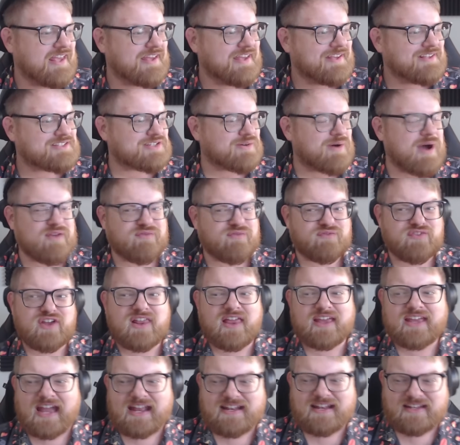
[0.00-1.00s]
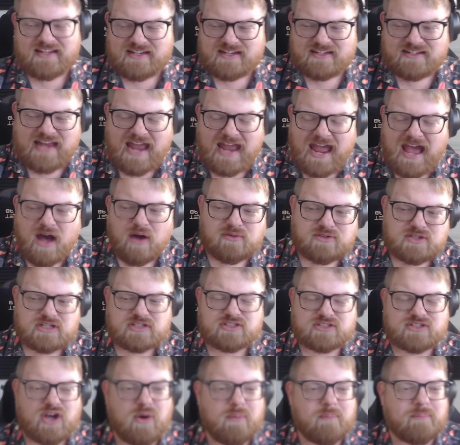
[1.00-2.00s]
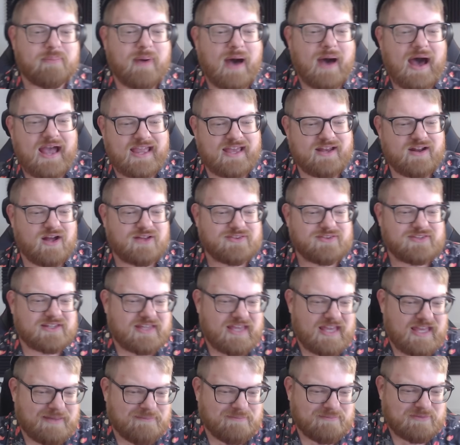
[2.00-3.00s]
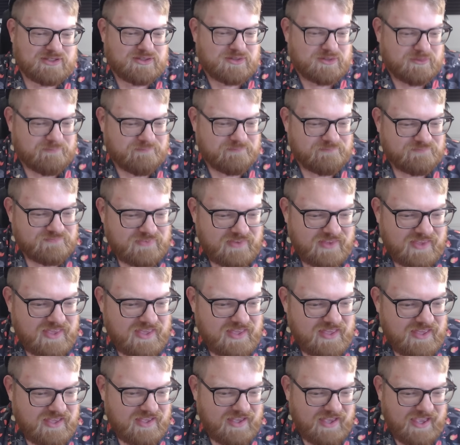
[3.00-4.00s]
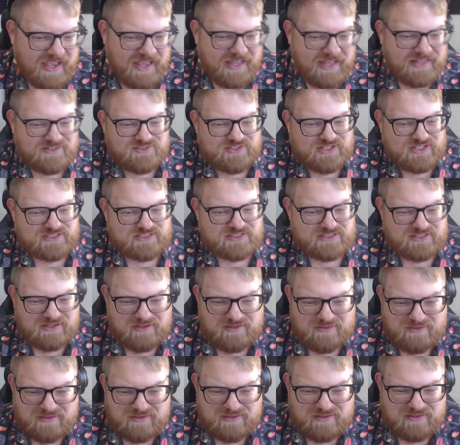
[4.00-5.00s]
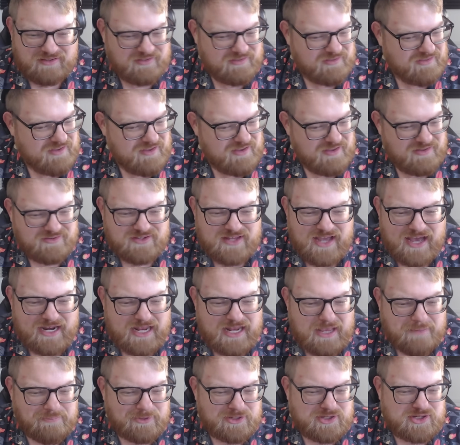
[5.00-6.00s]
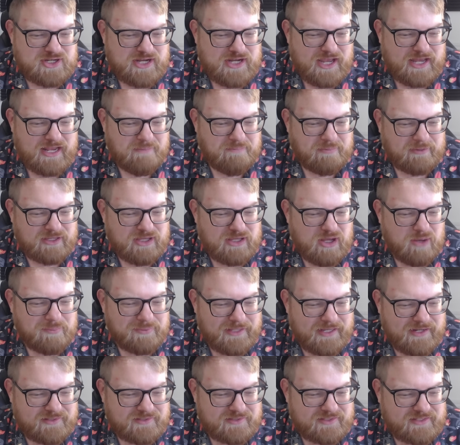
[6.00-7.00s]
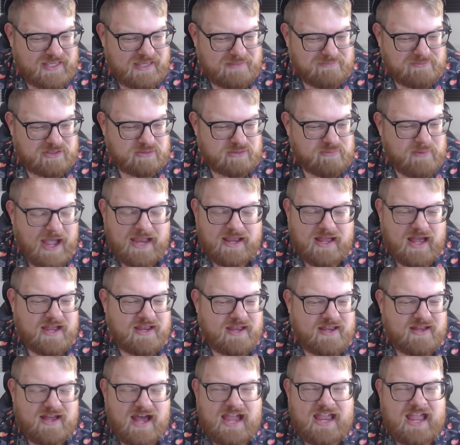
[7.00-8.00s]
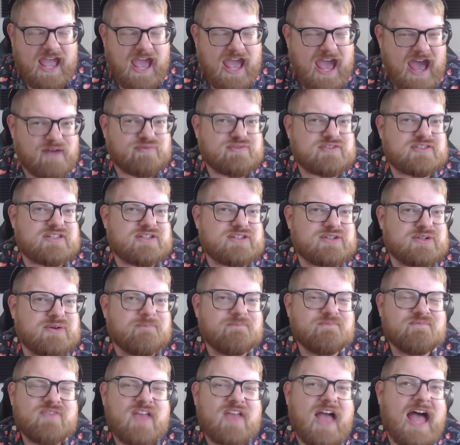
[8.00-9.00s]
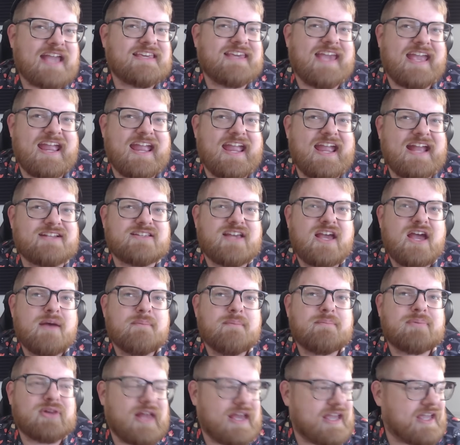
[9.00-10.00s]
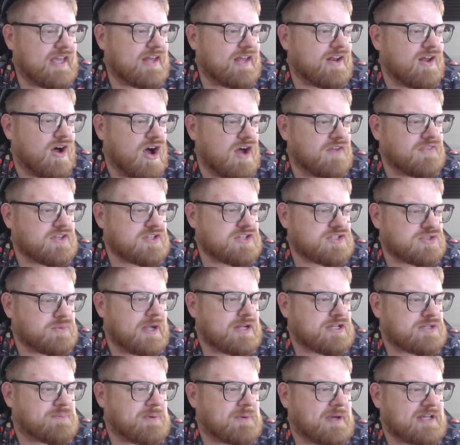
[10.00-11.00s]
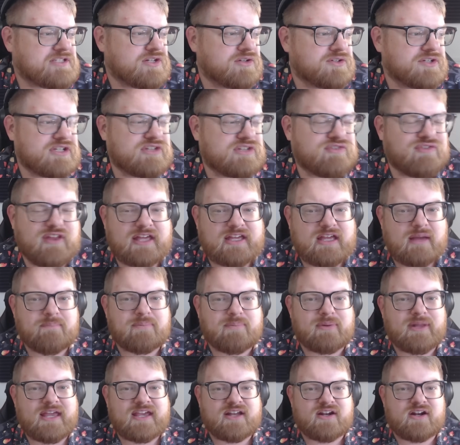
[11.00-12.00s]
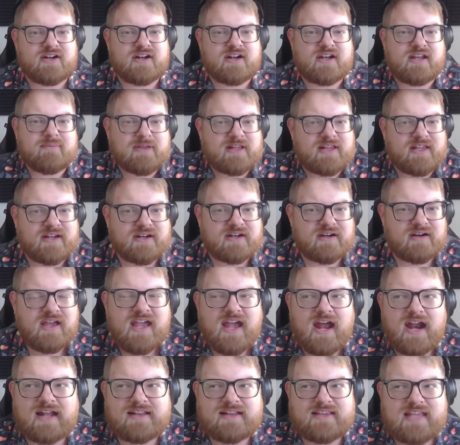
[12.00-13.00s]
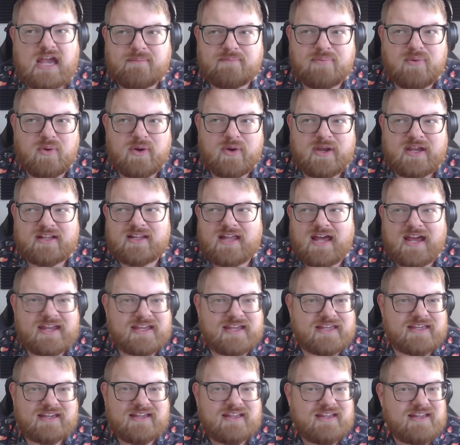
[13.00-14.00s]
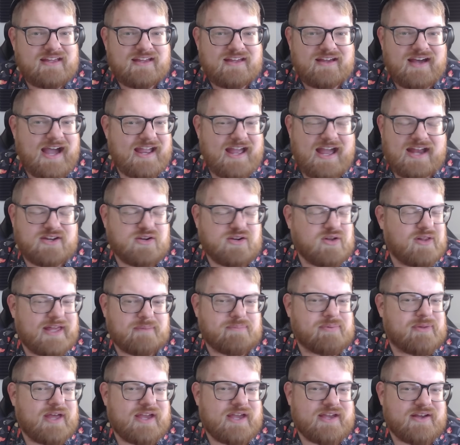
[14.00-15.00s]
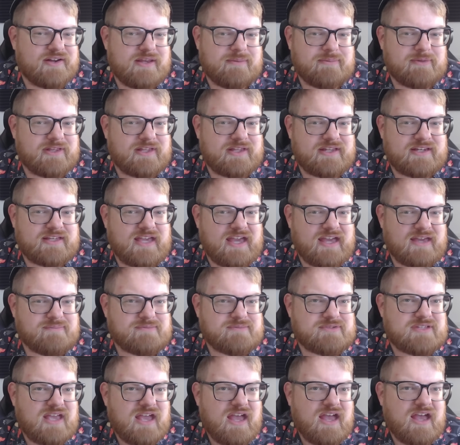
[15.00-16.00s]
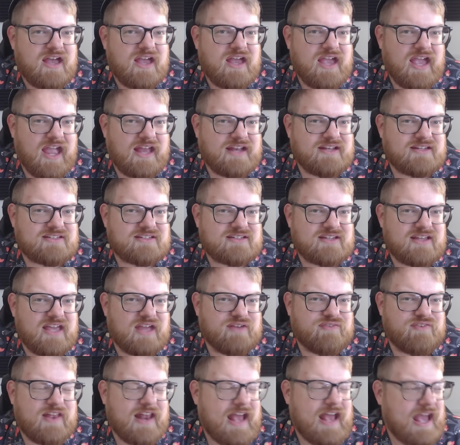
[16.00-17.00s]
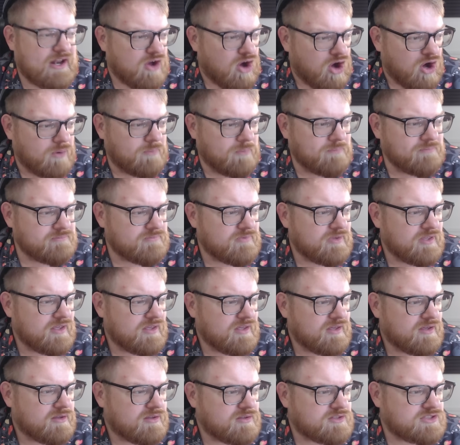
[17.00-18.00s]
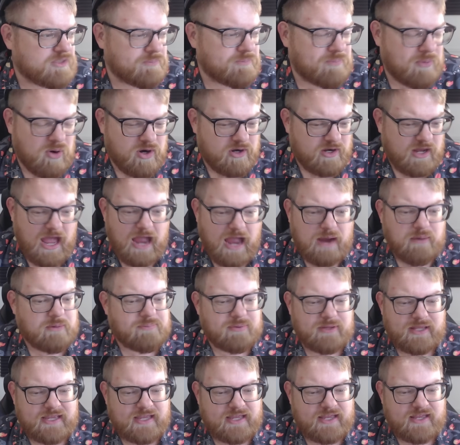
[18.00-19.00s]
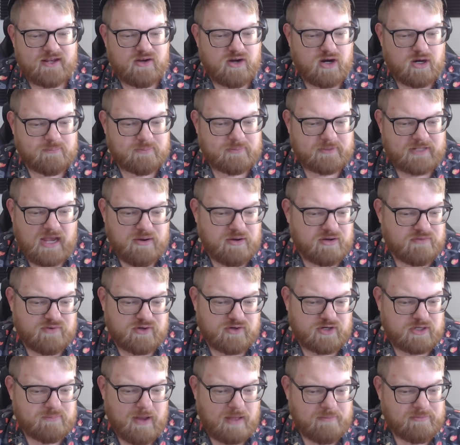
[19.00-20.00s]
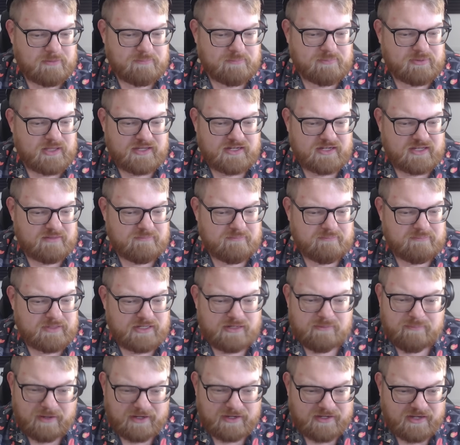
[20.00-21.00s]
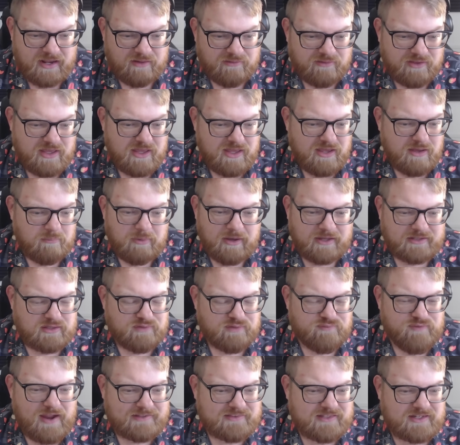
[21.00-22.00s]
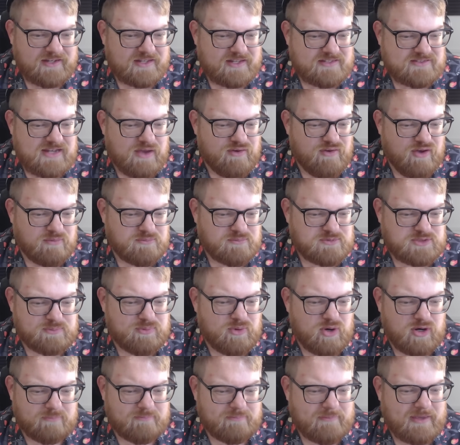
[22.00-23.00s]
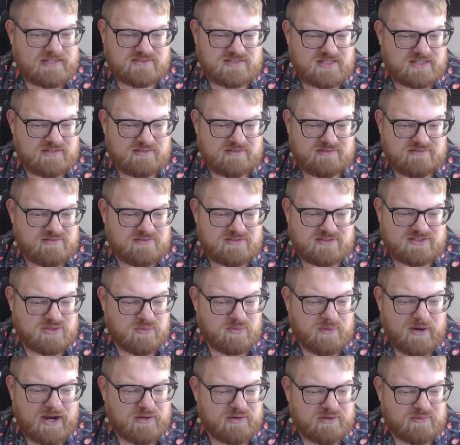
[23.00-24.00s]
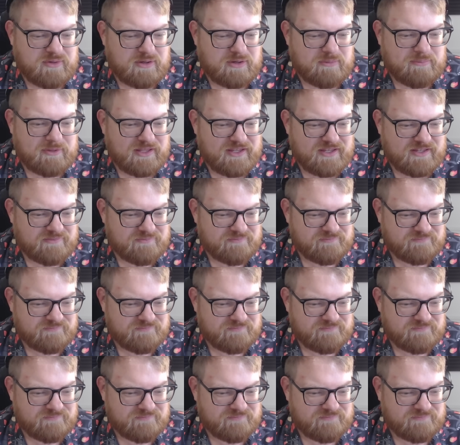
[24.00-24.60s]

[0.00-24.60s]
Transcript: So I feel like I need to now just go buy it on the GameCube. And just nut up or shut up and go play it on the GameCube. I have to. I can't play it on the Switch because it'll just feel like I'm playing it on an emulator. And at that point, like, I don't like playing on emulated games. And if it had home support, I would play it in a heartbeat. I would have already probably played it and beat it by now. But the fact that it doesn't have home support makes it to where I don't even want to play it.